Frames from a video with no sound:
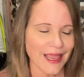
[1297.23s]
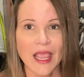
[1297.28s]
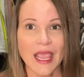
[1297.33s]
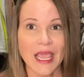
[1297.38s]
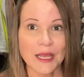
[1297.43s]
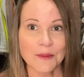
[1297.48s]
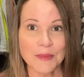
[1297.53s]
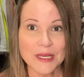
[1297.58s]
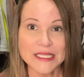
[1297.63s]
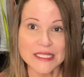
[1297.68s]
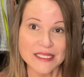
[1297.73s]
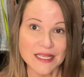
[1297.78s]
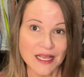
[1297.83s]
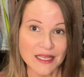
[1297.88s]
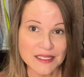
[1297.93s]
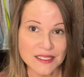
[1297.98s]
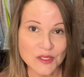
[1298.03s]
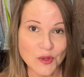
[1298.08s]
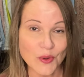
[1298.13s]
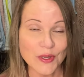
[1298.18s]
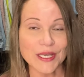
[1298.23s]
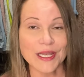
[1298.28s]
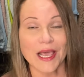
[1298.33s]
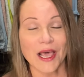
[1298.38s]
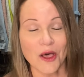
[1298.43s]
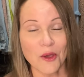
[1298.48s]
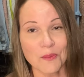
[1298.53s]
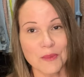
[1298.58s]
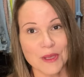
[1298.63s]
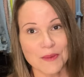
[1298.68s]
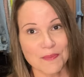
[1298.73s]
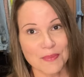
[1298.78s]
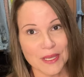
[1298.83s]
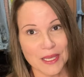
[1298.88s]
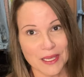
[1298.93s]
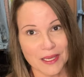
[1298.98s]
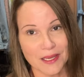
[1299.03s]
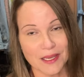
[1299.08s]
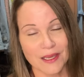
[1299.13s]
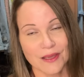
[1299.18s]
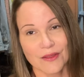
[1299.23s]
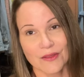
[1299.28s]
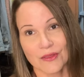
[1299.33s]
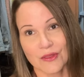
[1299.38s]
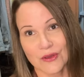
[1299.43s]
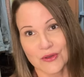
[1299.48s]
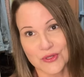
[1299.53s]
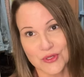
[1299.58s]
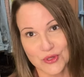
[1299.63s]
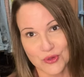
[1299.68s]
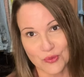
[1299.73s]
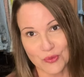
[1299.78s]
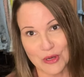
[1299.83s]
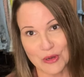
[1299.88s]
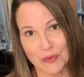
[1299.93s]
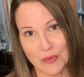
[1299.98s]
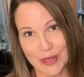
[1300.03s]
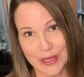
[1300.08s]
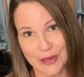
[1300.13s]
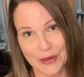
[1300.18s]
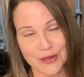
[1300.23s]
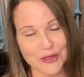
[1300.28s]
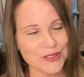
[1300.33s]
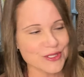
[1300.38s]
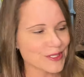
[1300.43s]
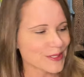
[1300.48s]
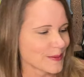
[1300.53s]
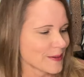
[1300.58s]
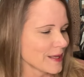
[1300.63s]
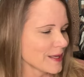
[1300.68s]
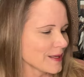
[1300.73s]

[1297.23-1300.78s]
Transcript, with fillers: And my son's going to help me pick those three winners.